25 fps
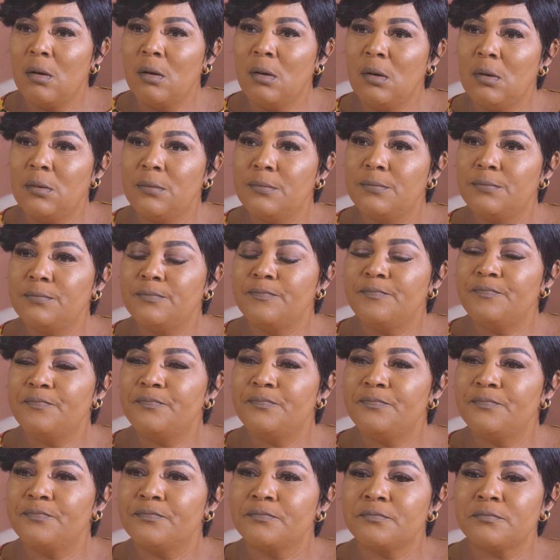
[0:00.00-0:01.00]
Um,
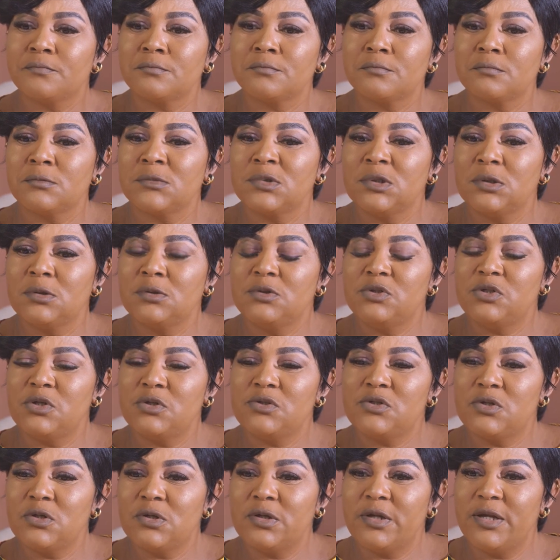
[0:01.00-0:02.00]

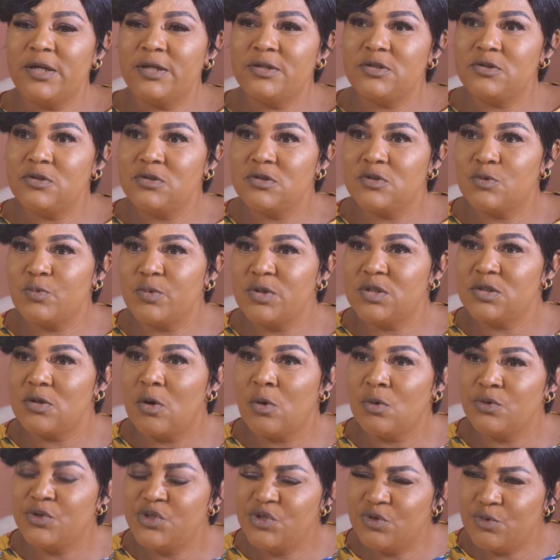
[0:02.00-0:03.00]
Dr. Cletus, with
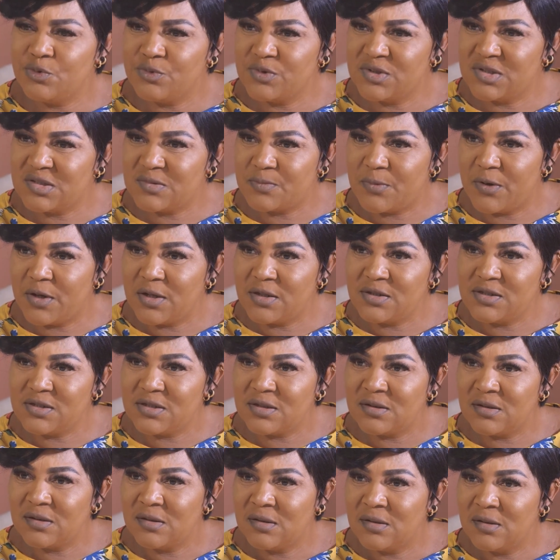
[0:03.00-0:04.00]
all due yes, respect,
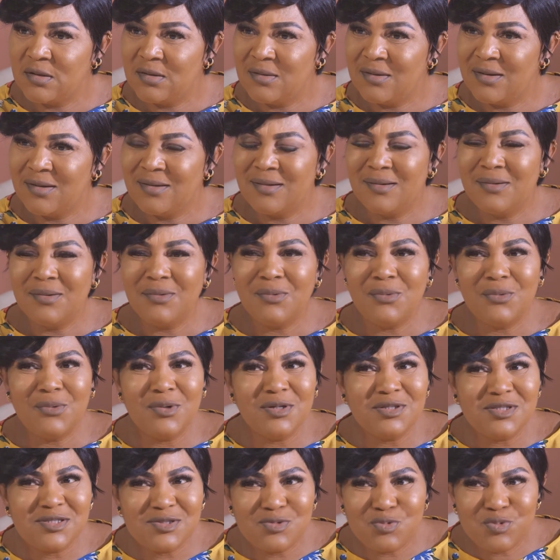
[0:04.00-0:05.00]

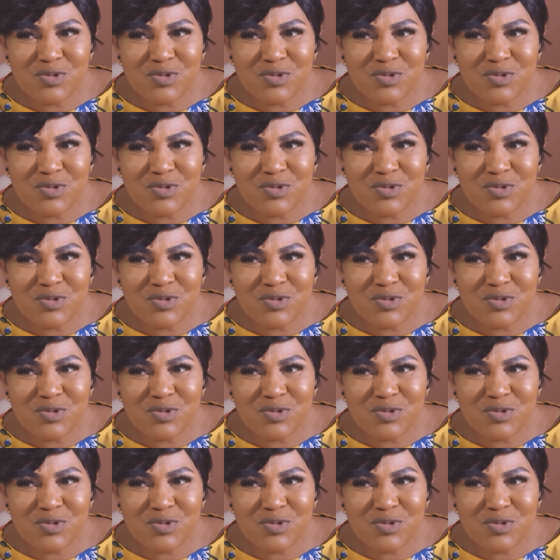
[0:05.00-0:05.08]
what